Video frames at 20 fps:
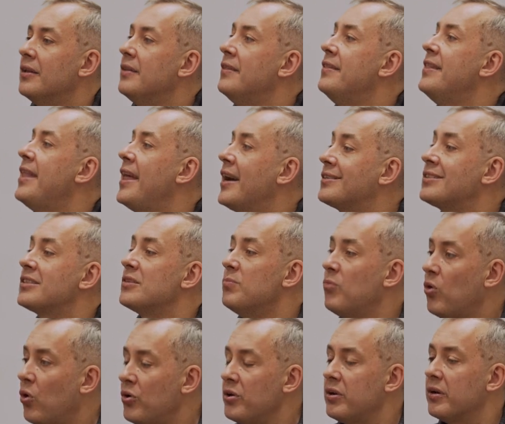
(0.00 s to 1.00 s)
Next
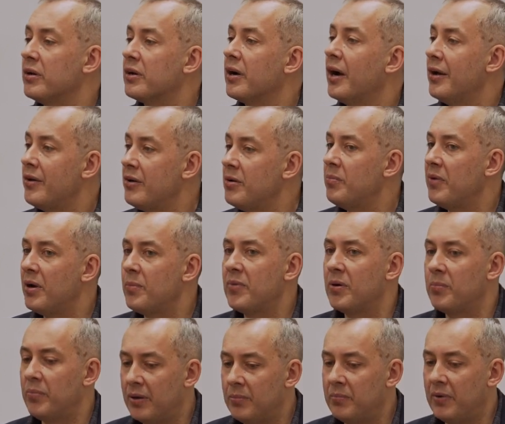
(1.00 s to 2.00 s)
morning, I
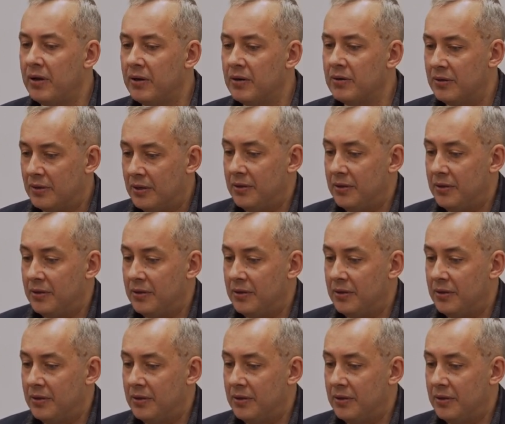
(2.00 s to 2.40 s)
remember by my,